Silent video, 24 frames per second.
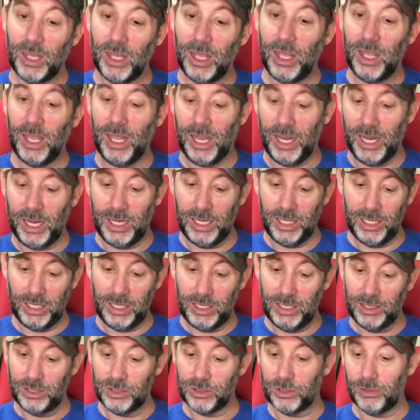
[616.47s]

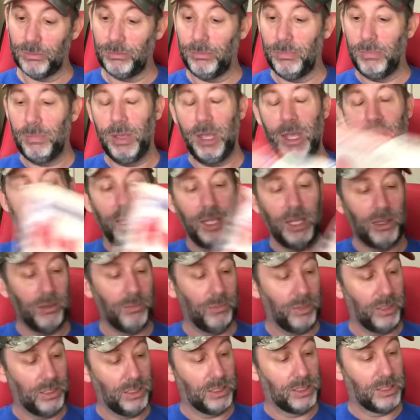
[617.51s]
80s or
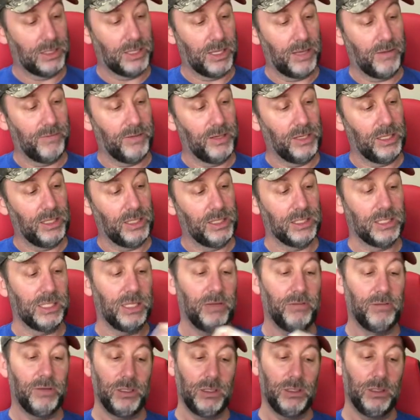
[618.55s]
maybe 70s
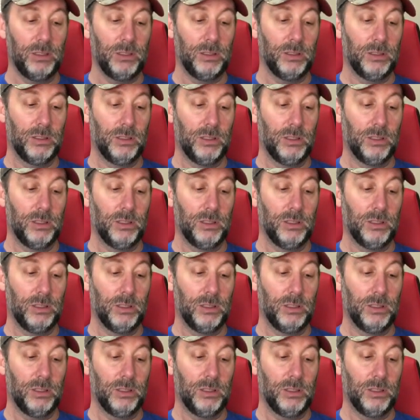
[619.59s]
even.